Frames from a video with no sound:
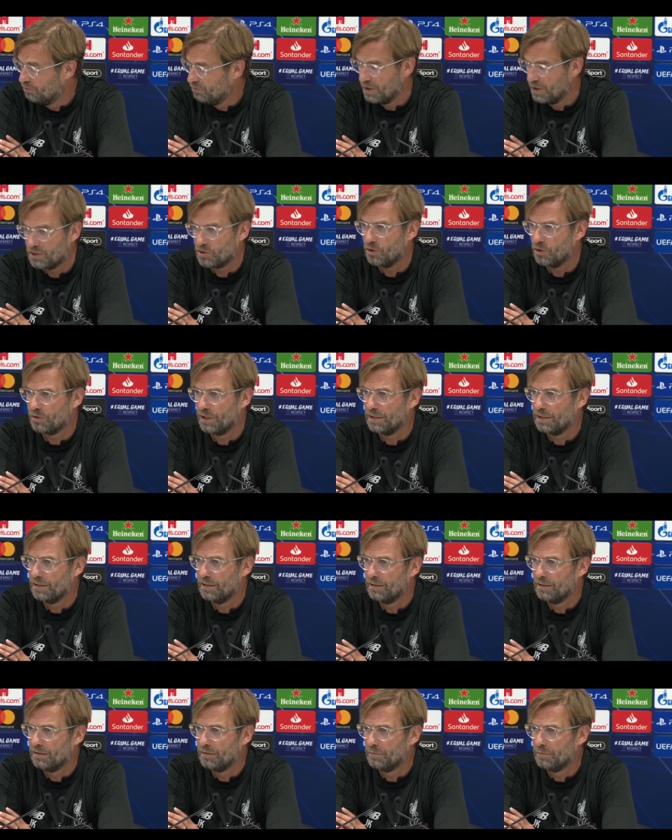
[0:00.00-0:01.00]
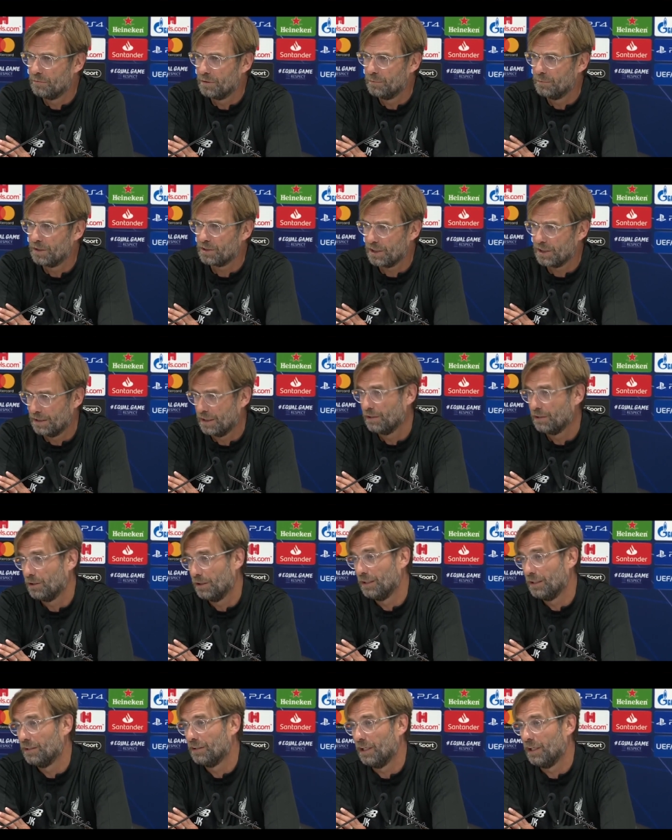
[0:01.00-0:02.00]
That's already pretty much. And then,
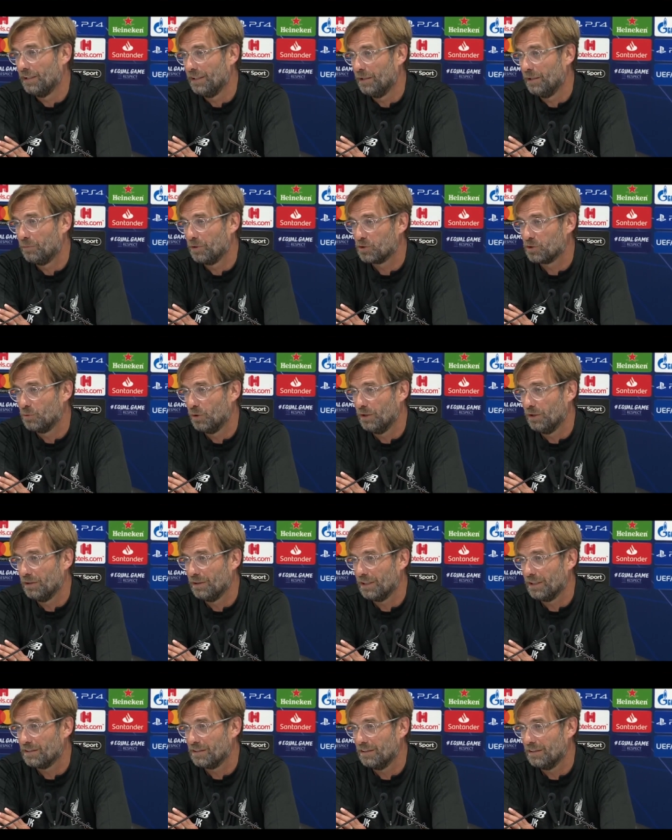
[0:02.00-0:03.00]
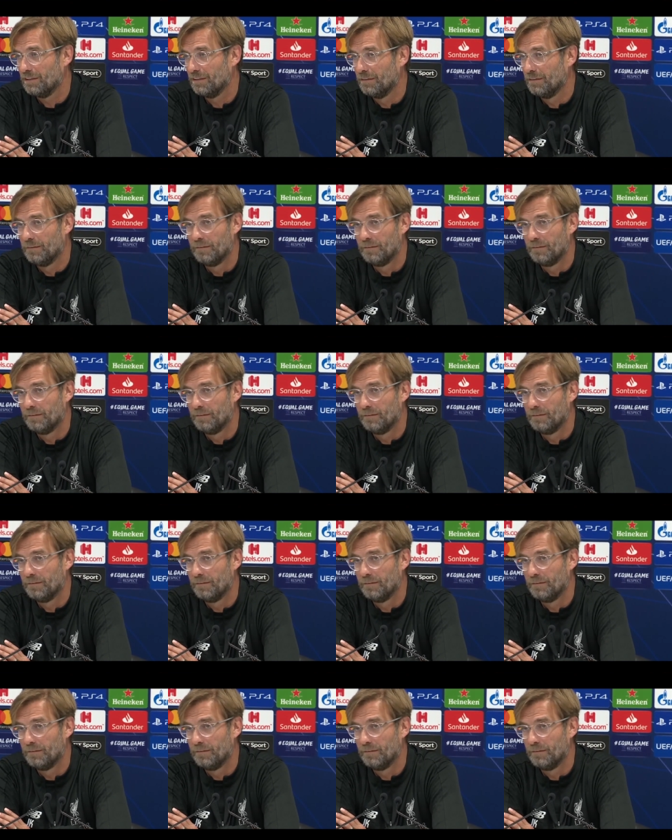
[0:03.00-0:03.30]
and then Naples won. That's it.